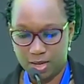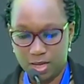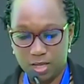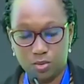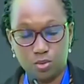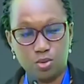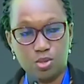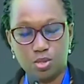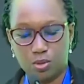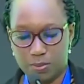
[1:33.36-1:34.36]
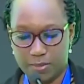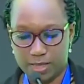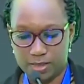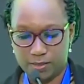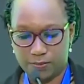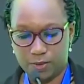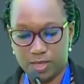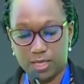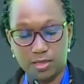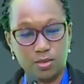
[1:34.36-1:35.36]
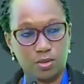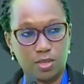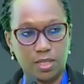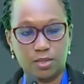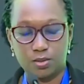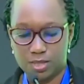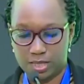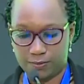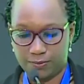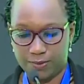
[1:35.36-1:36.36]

To do so, we must focus on inclusive